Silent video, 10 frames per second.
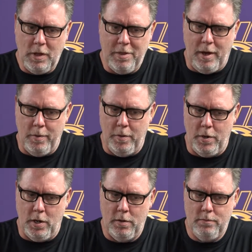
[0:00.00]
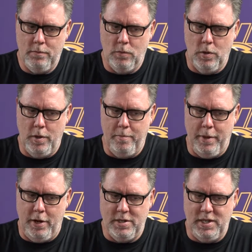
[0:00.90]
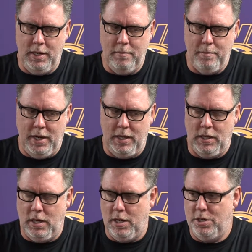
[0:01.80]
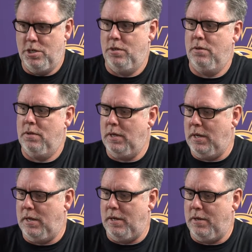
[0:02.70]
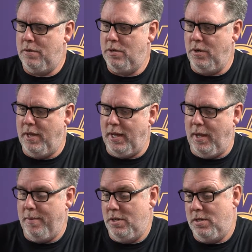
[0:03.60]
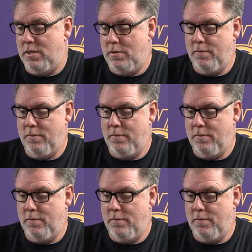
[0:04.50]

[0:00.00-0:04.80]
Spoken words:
thought we were the better team by and large during that game, and just,